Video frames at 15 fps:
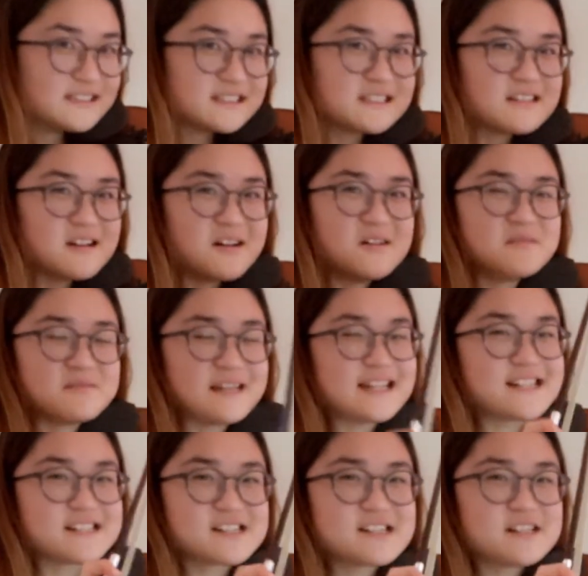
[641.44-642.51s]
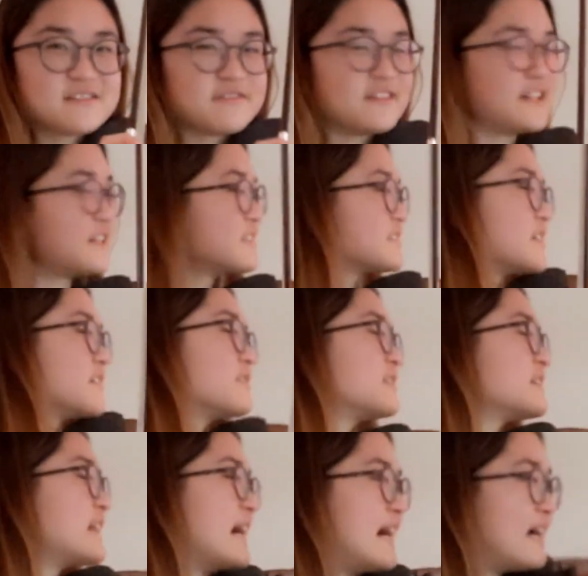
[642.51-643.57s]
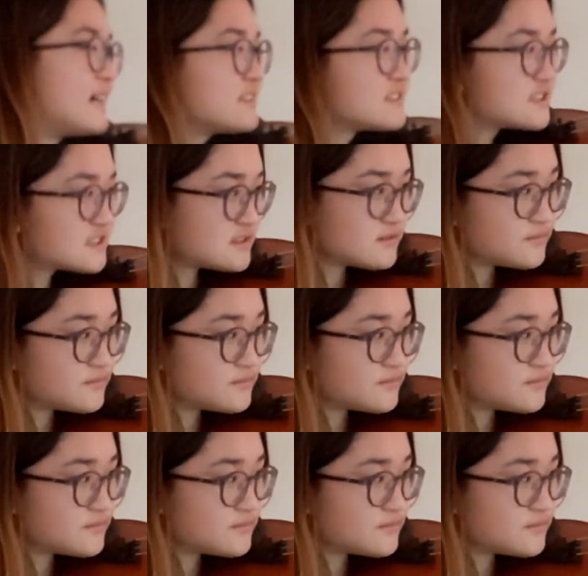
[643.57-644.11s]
So make sure your fingers are relaxed